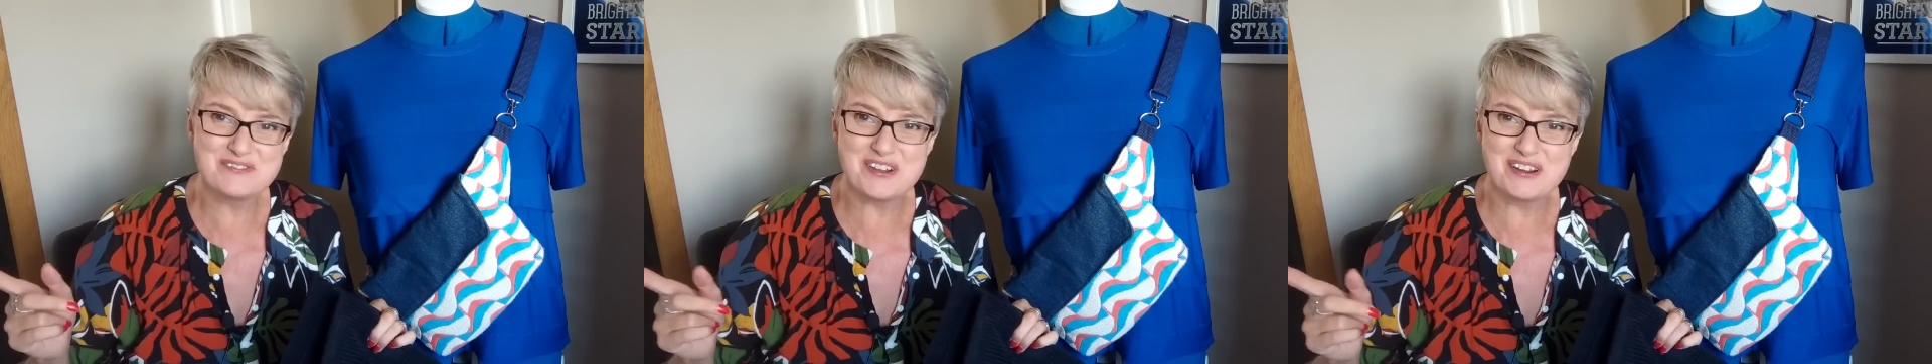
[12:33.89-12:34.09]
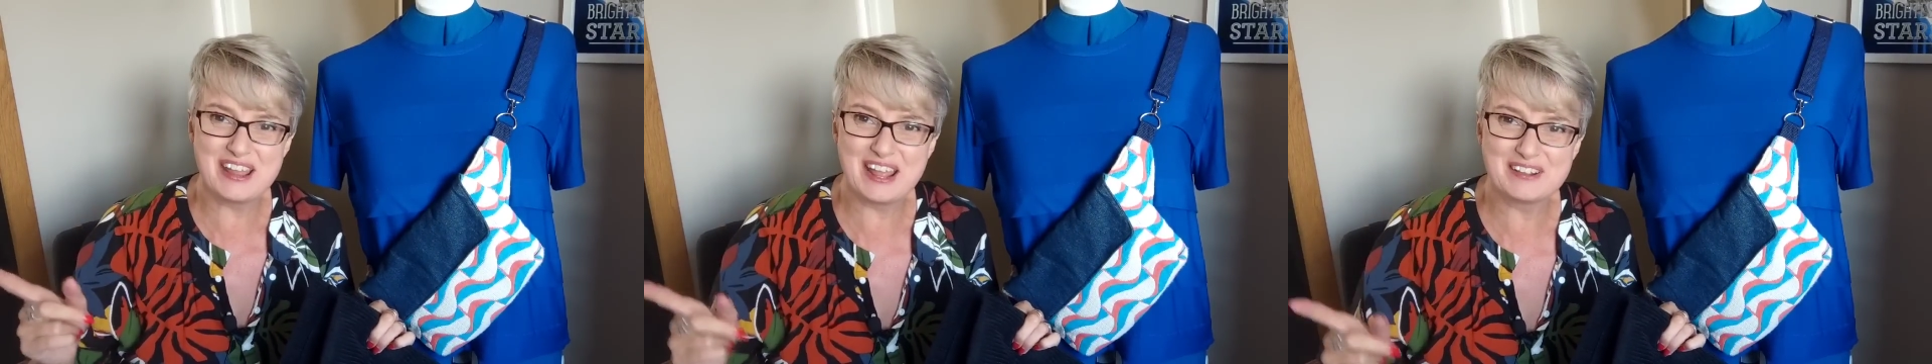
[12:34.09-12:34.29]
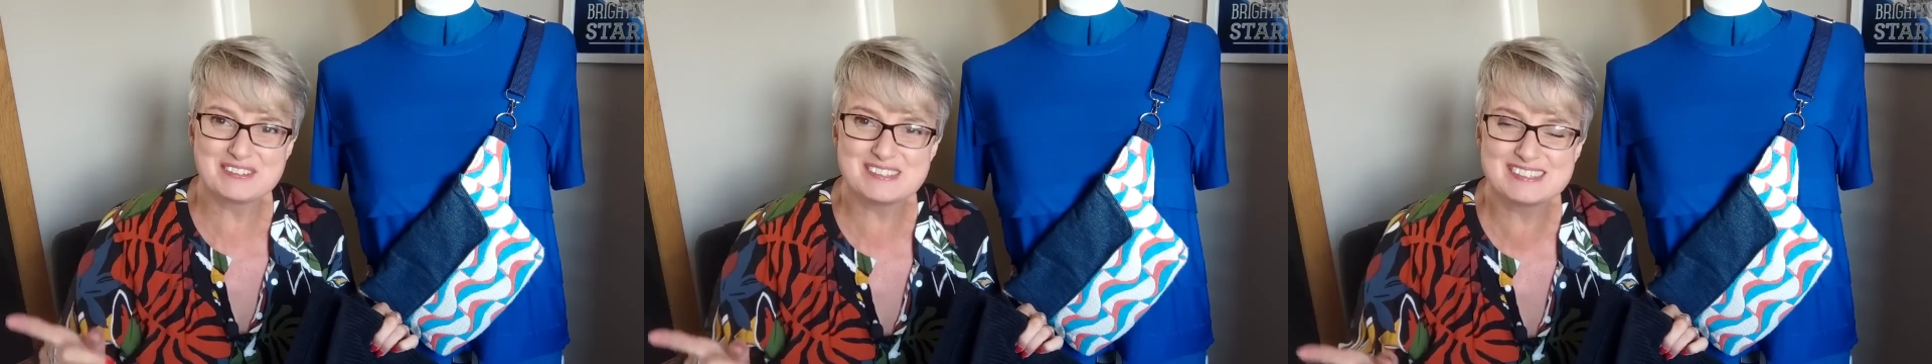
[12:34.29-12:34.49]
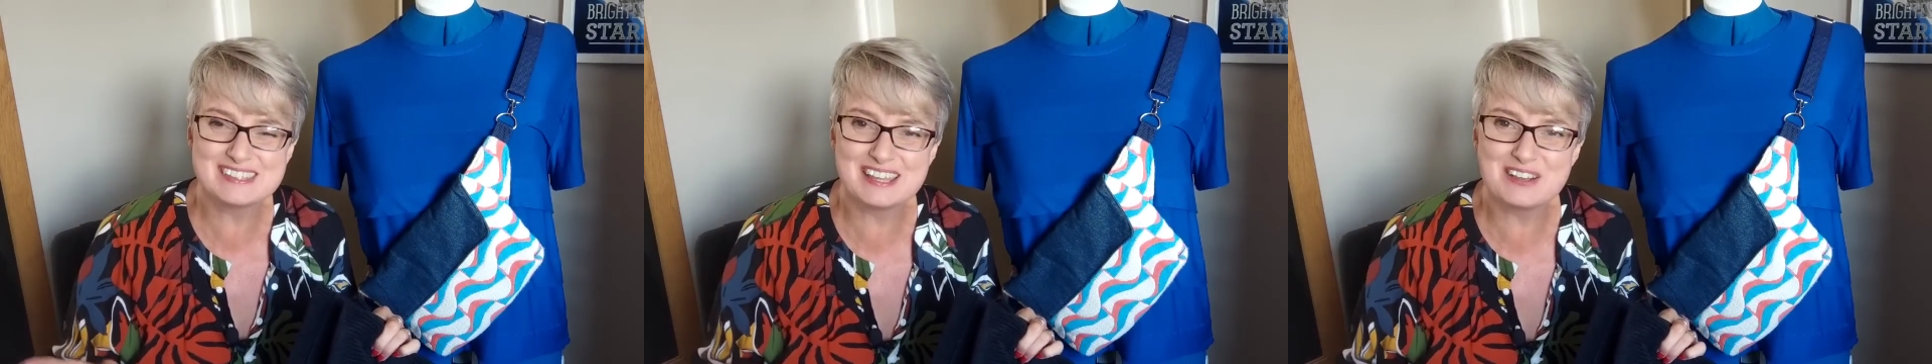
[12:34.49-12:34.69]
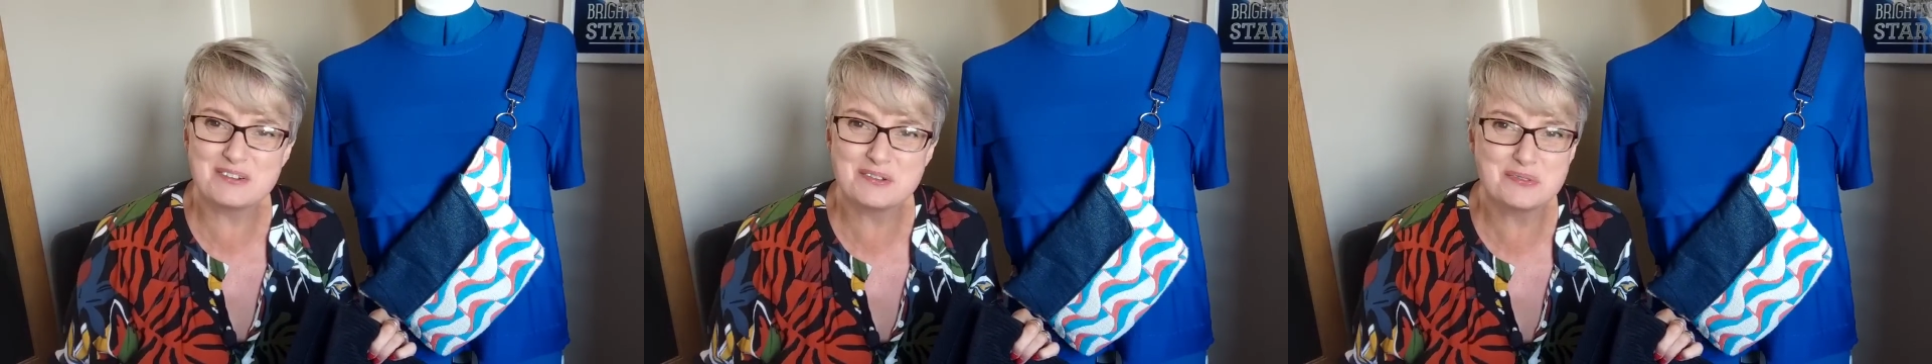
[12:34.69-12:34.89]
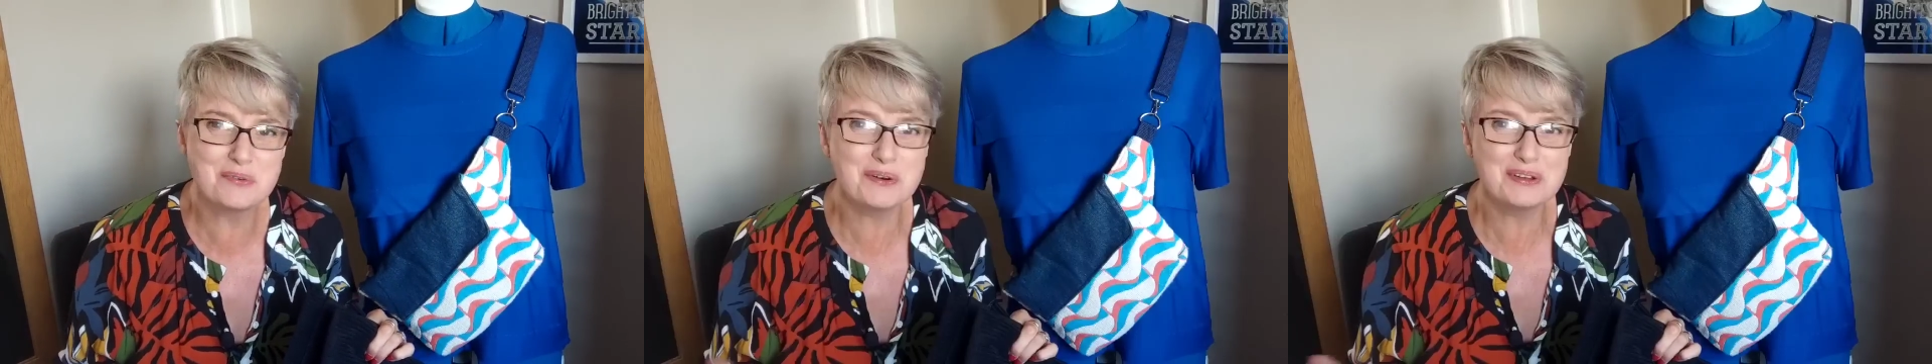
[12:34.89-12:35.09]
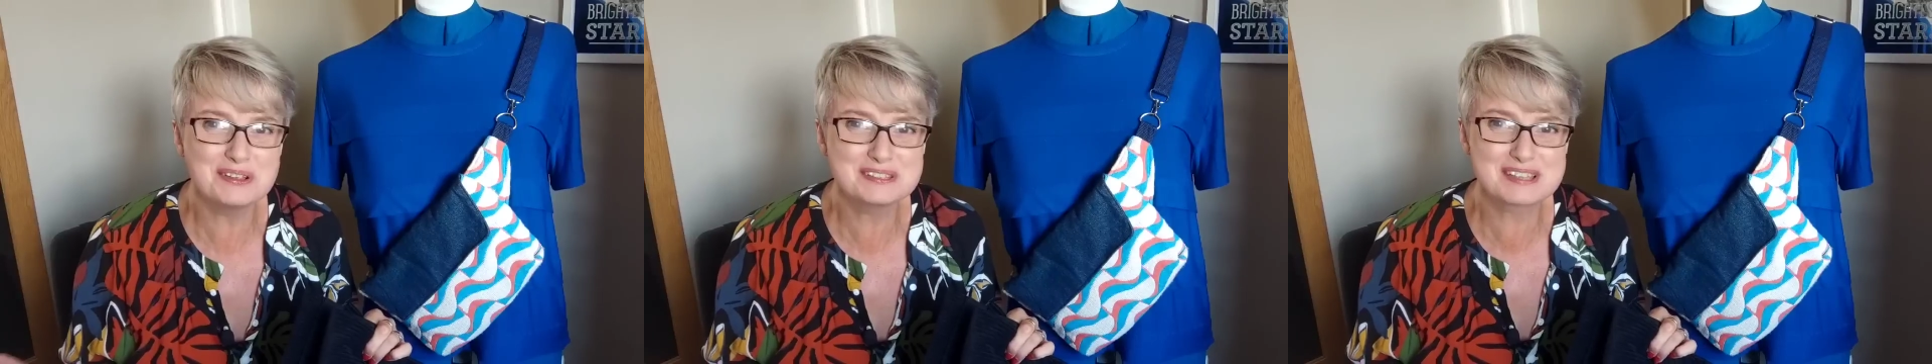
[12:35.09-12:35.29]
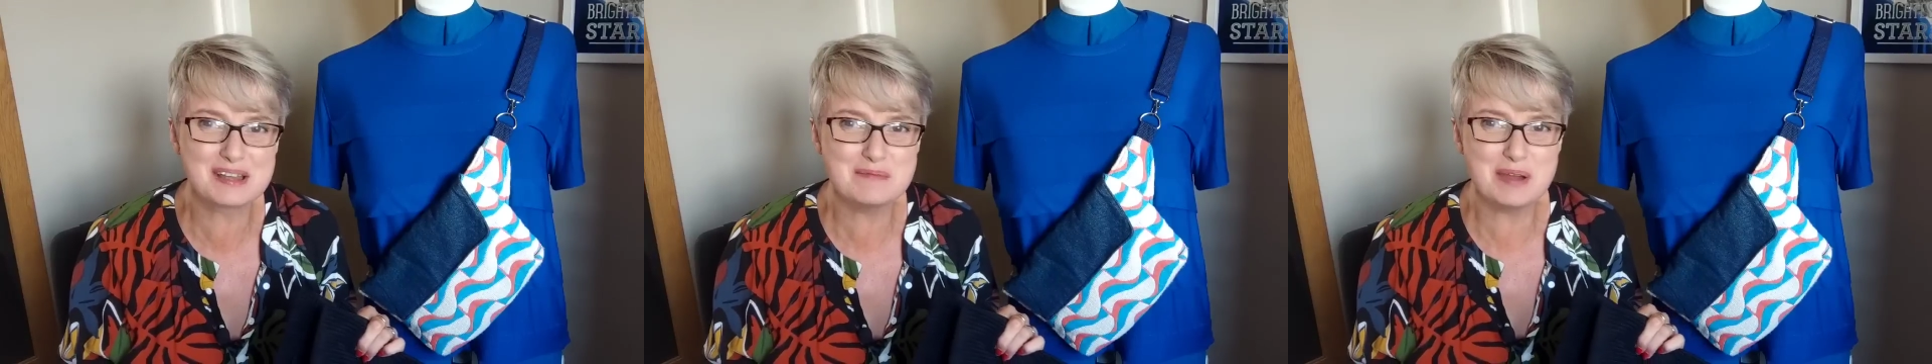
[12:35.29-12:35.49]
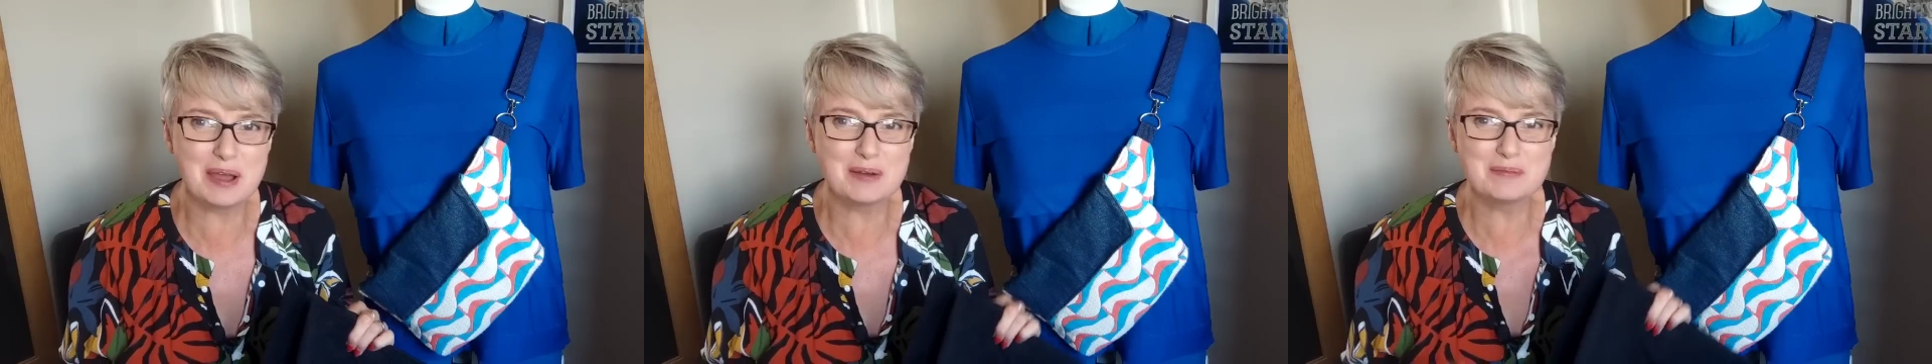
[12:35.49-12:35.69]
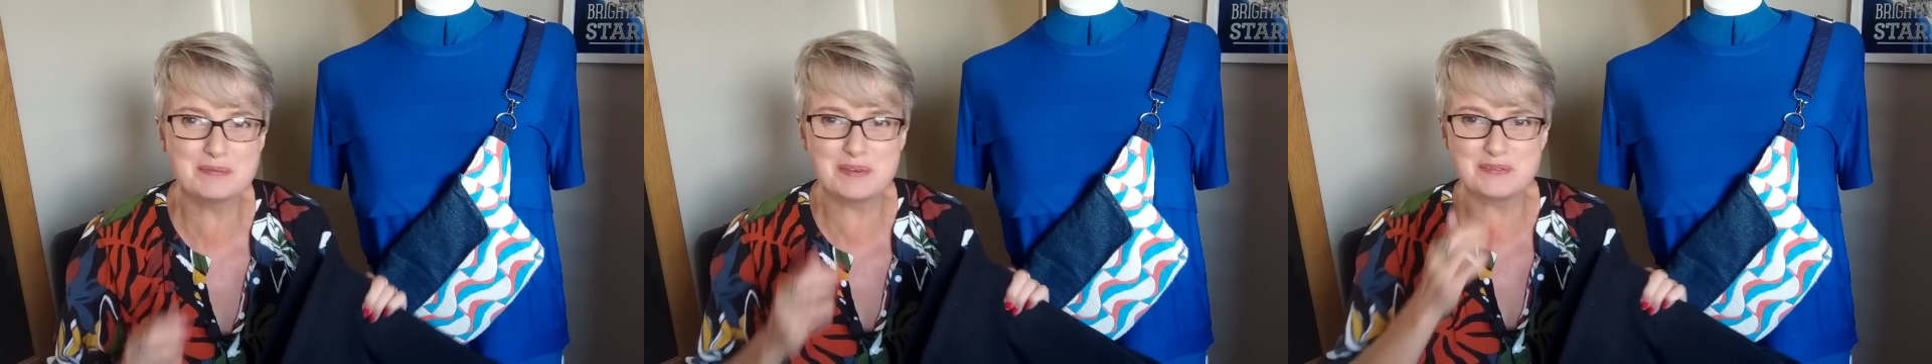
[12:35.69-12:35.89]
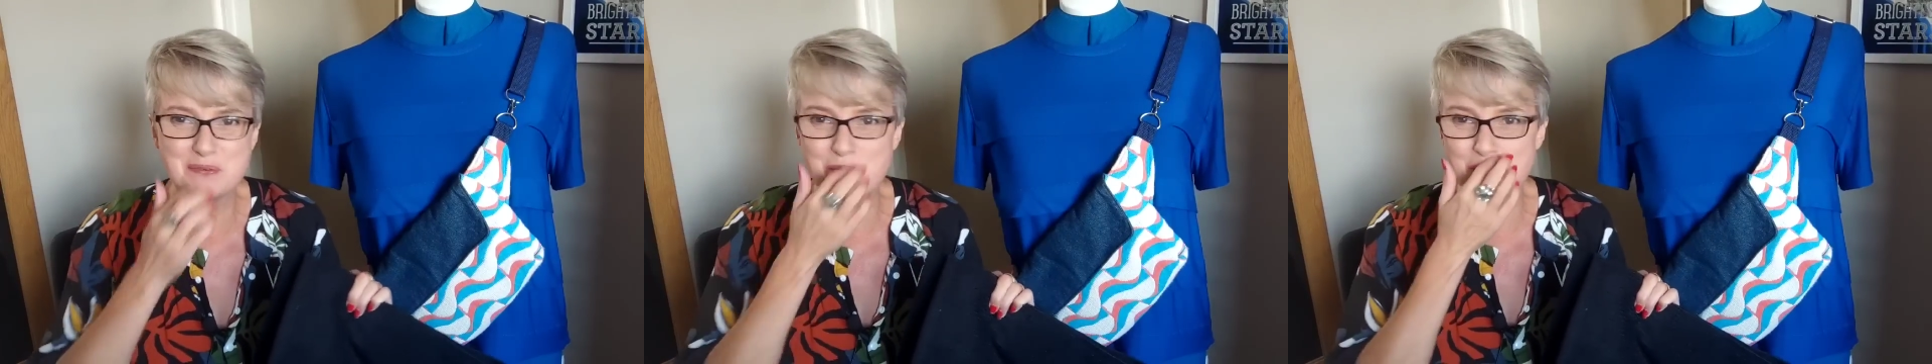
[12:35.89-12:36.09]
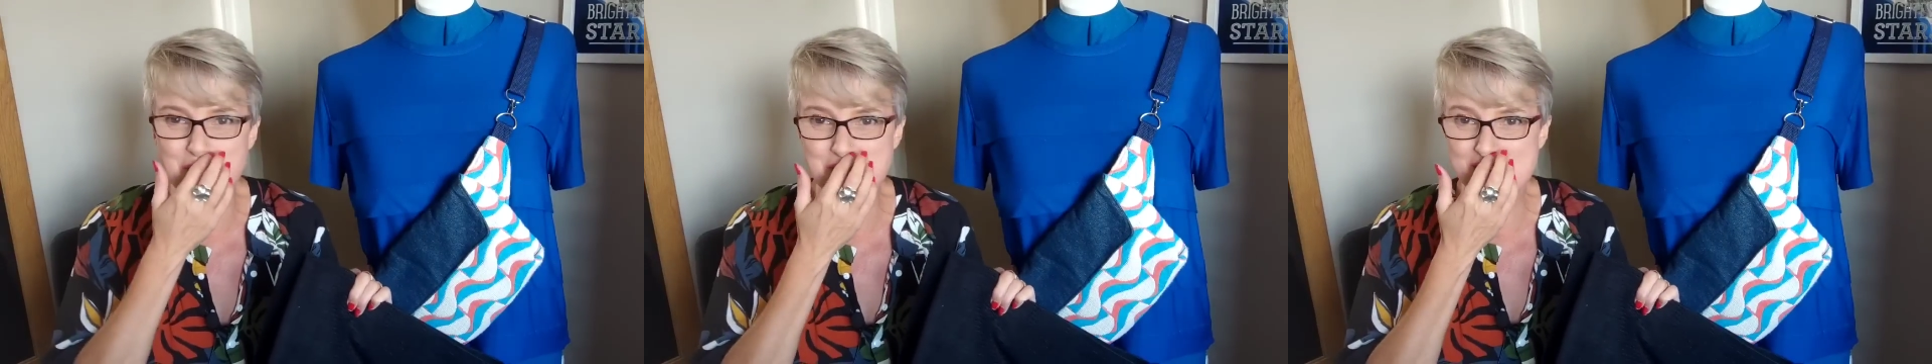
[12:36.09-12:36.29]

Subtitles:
very out of sync with what has come out before,